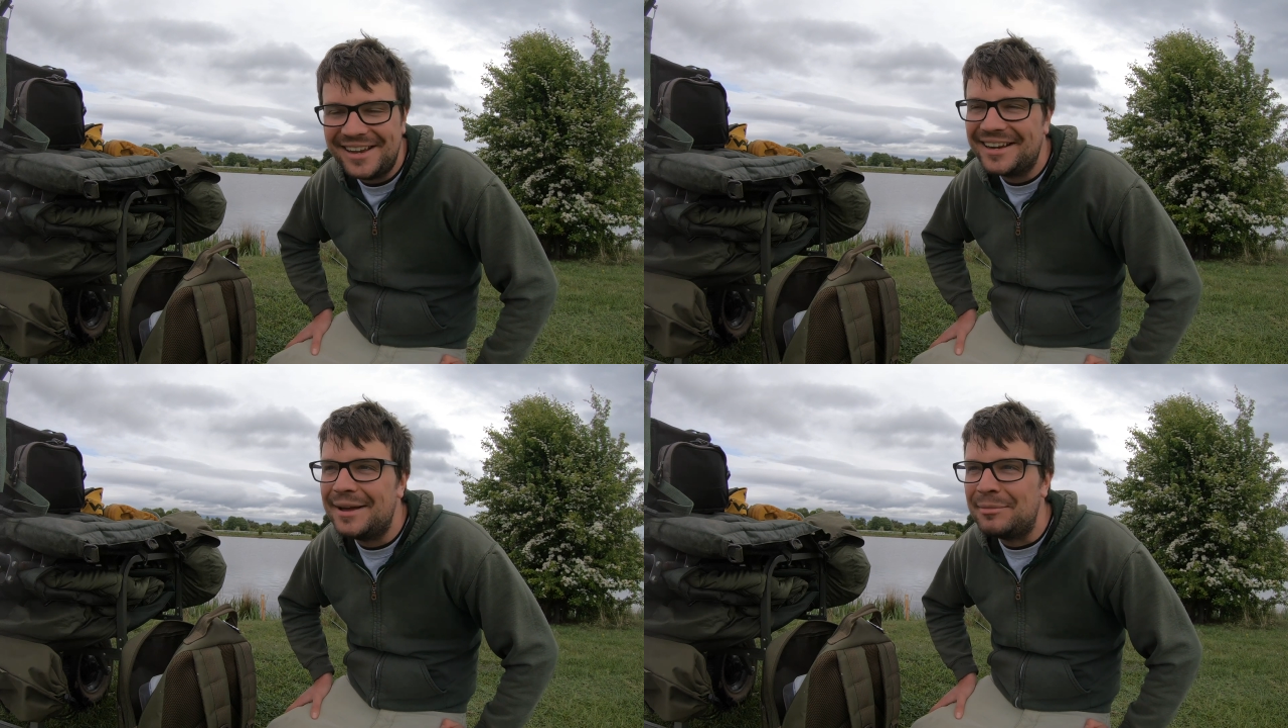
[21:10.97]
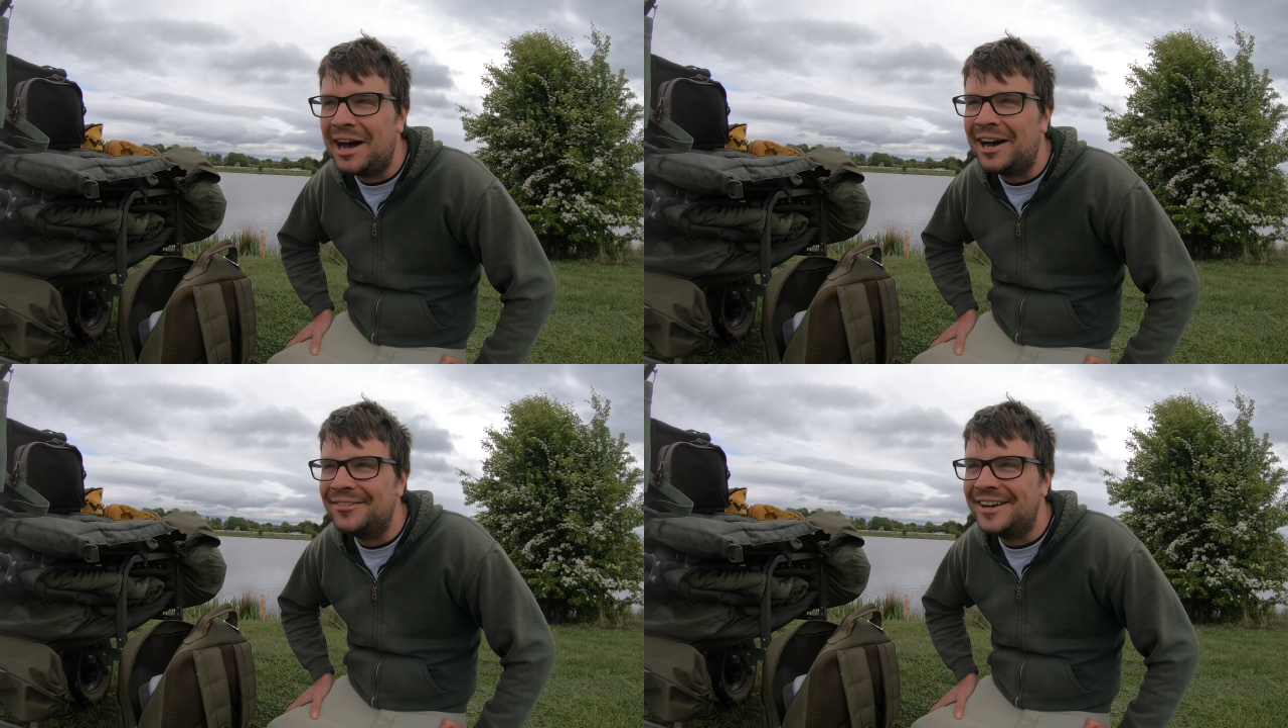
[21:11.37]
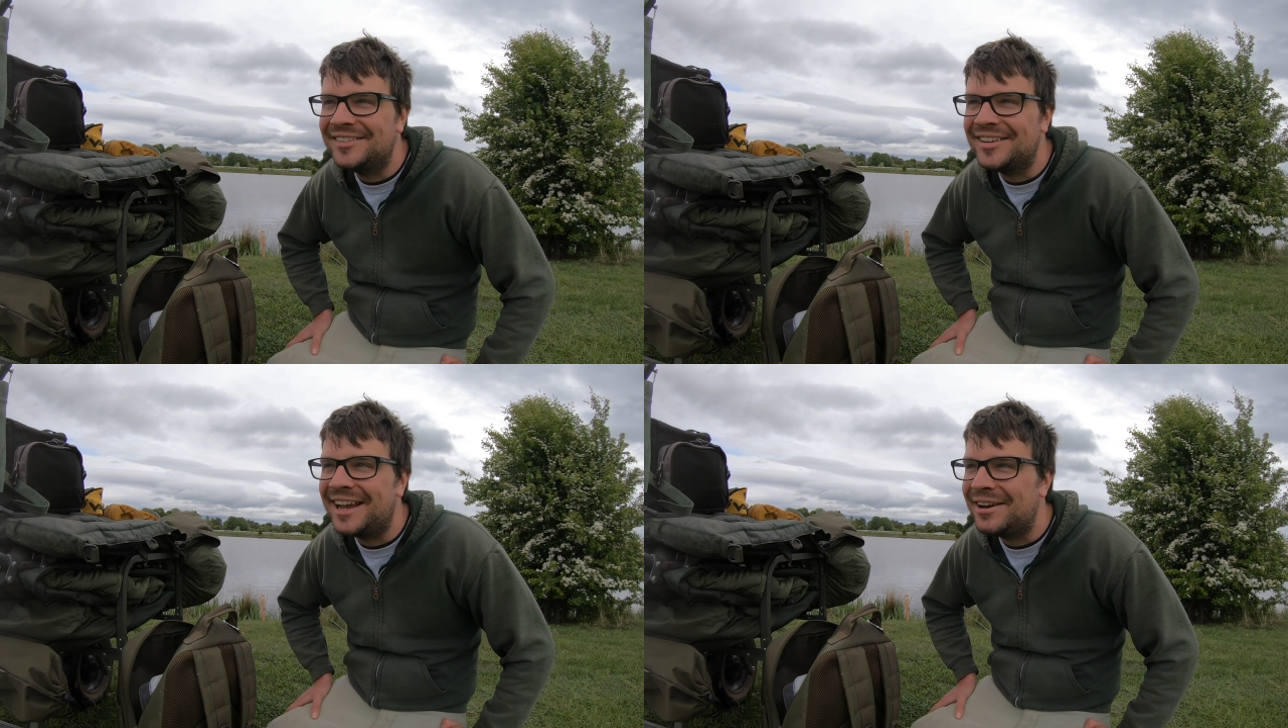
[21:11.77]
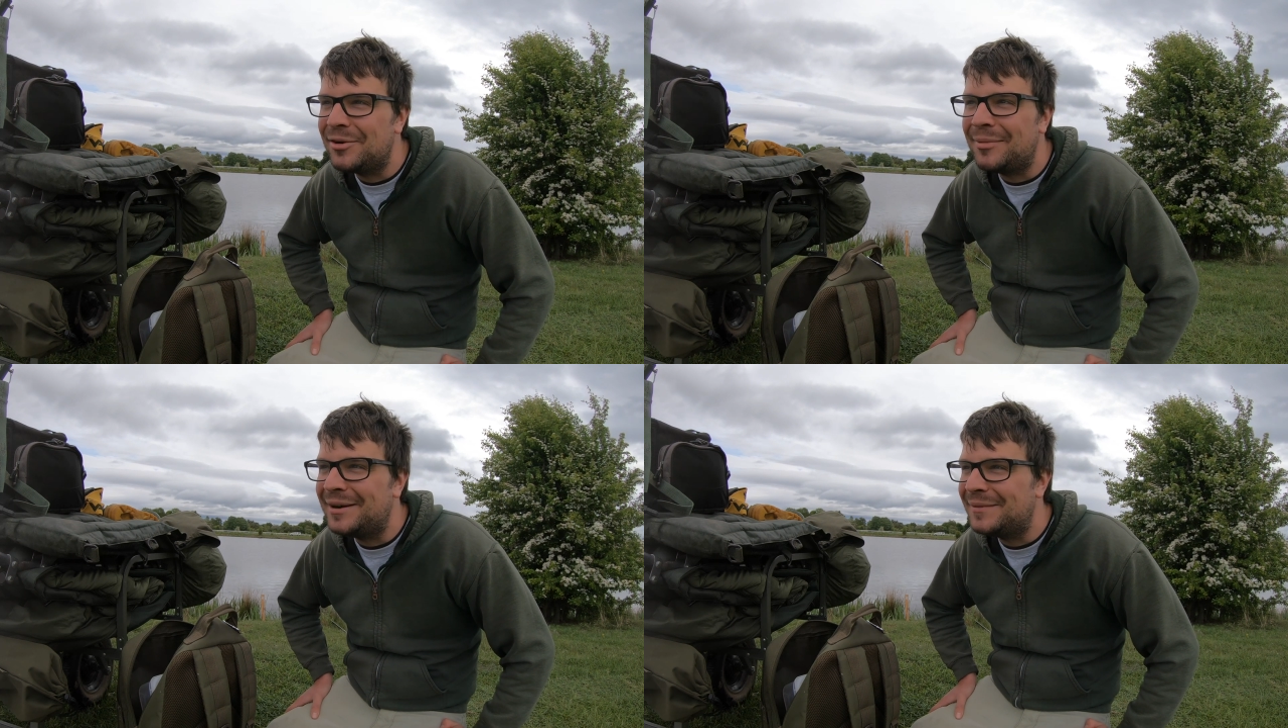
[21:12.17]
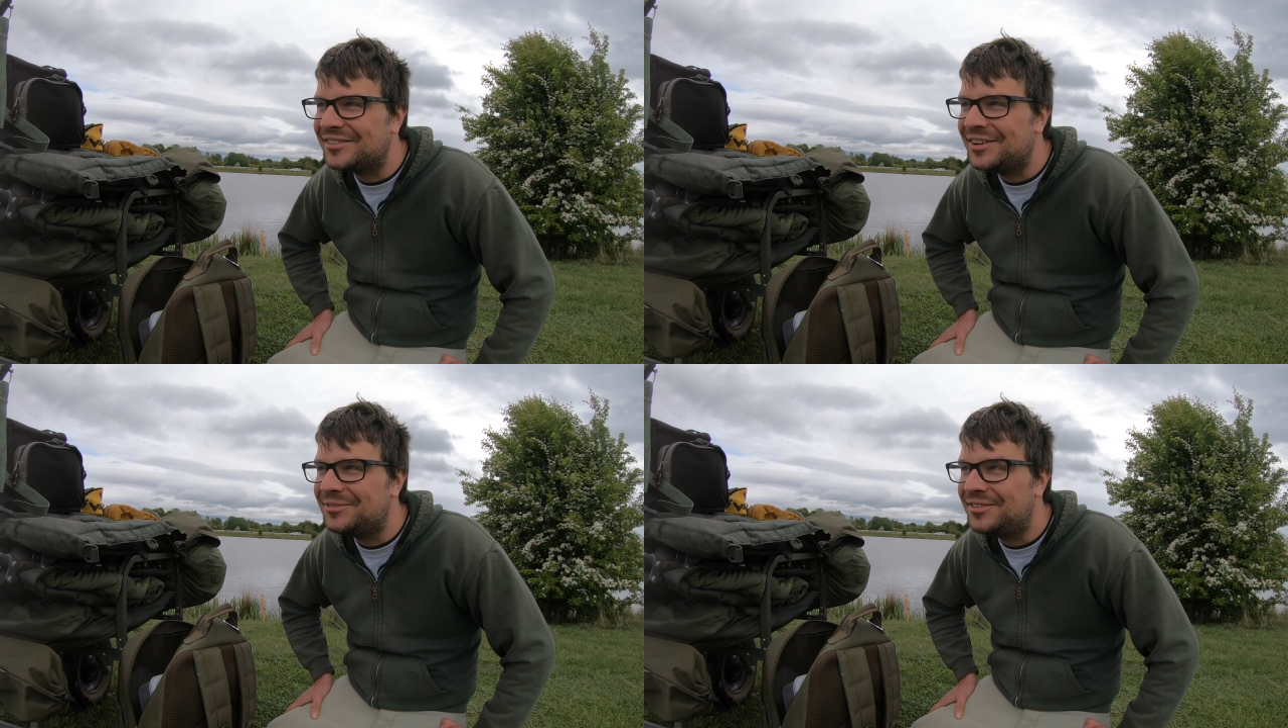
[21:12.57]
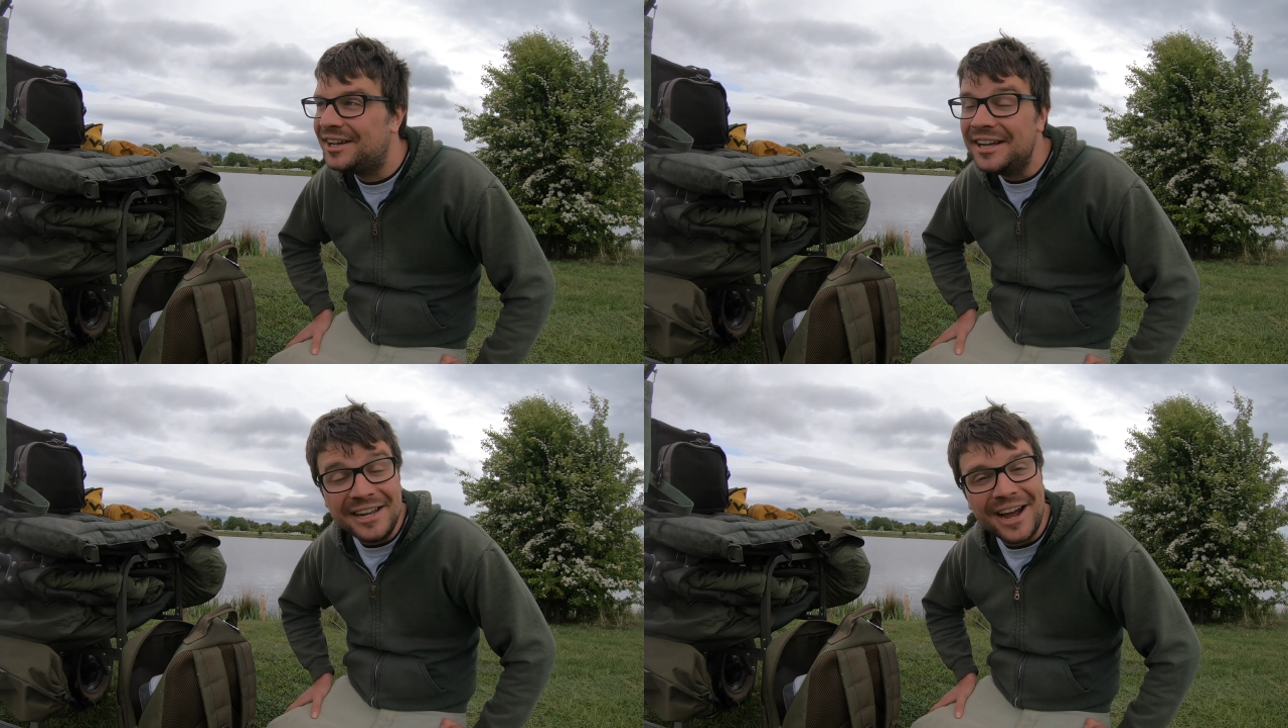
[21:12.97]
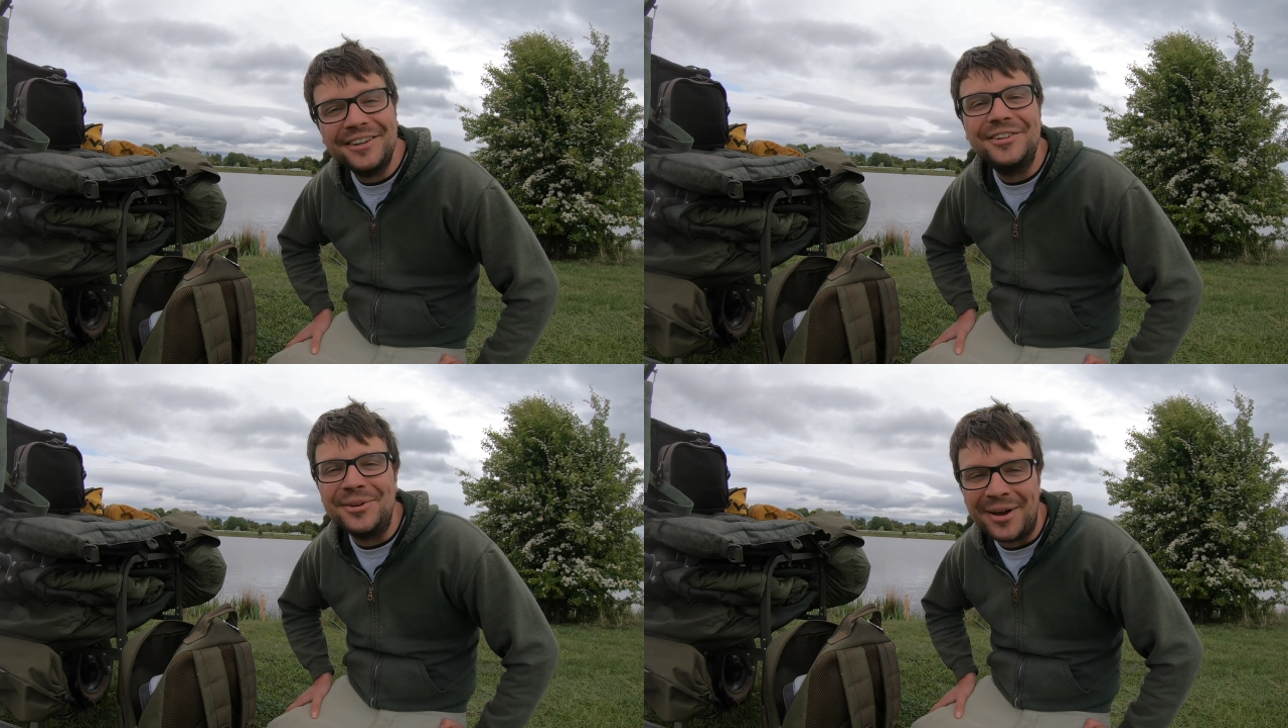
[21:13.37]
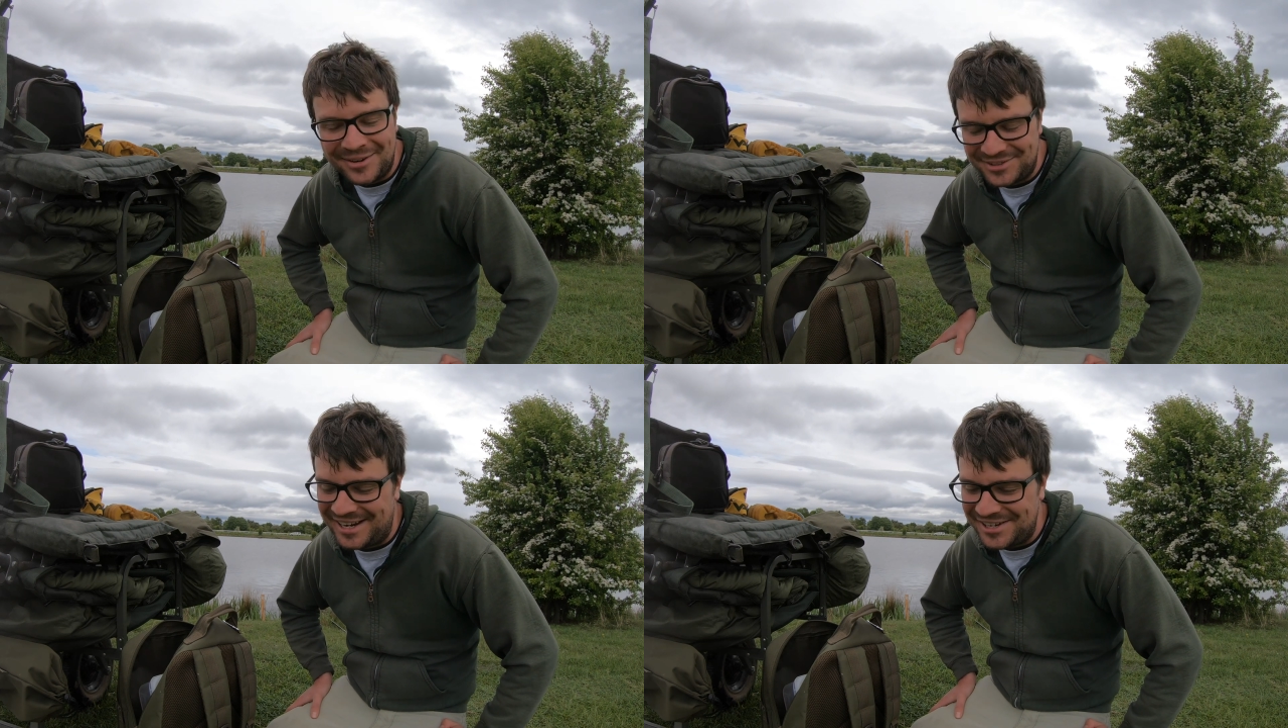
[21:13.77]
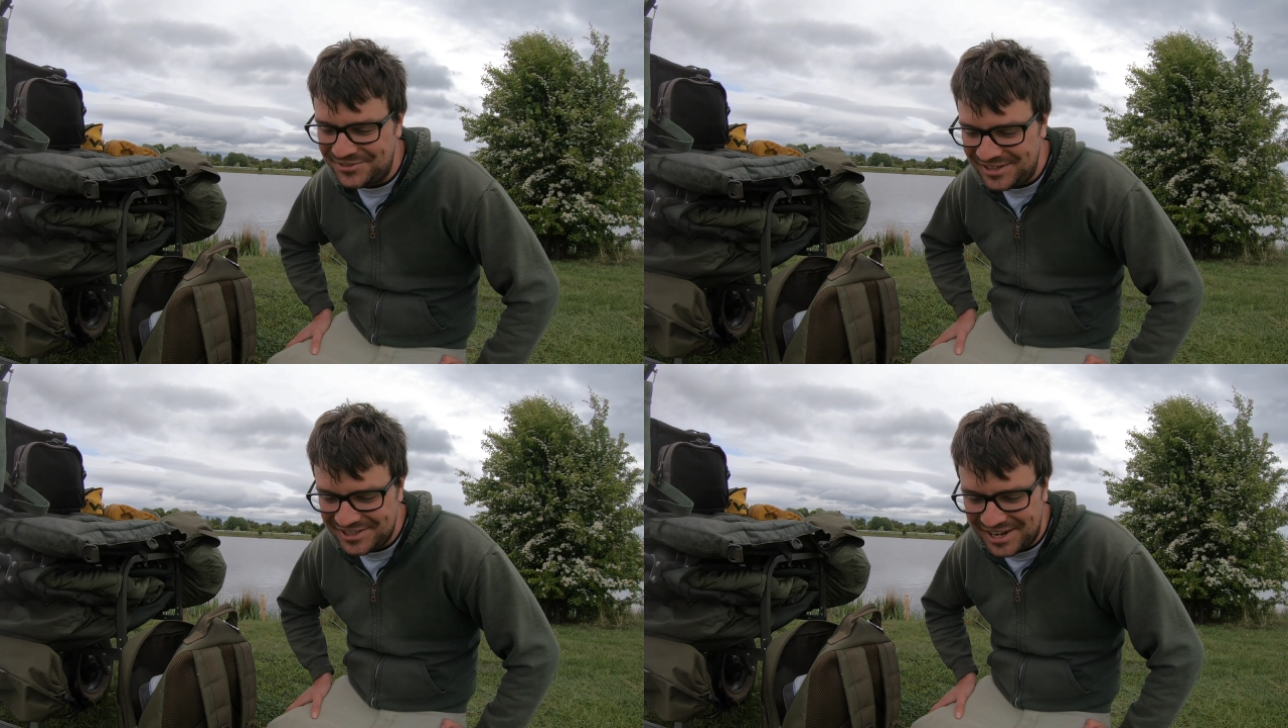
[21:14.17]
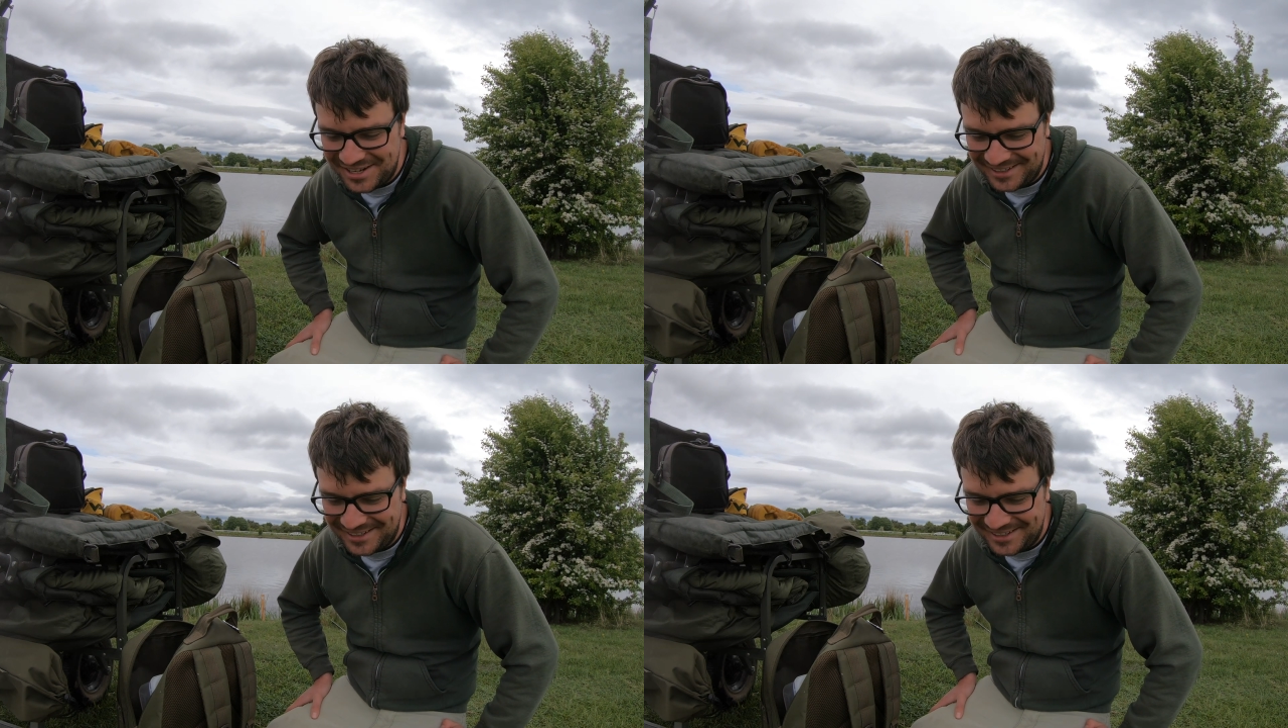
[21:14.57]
get my heart racing again, remind myself that I do know how to catch fish.